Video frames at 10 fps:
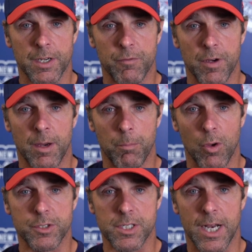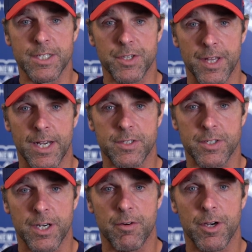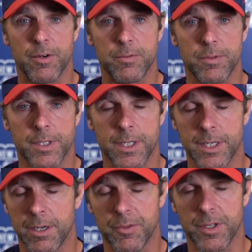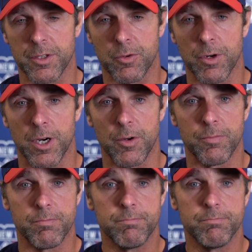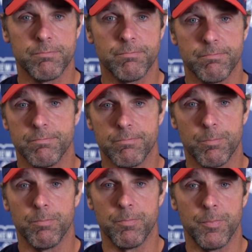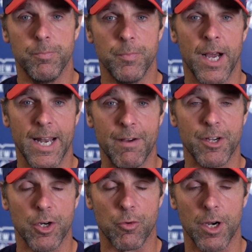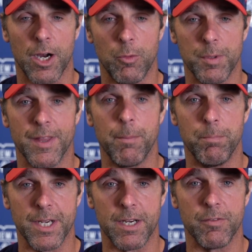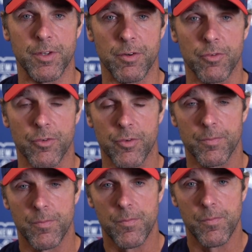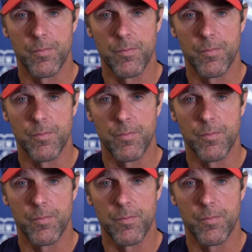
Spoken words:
kick in for, on both sides of that scenario. And I don't think the crowd, not having a crowd will be that big of a difference.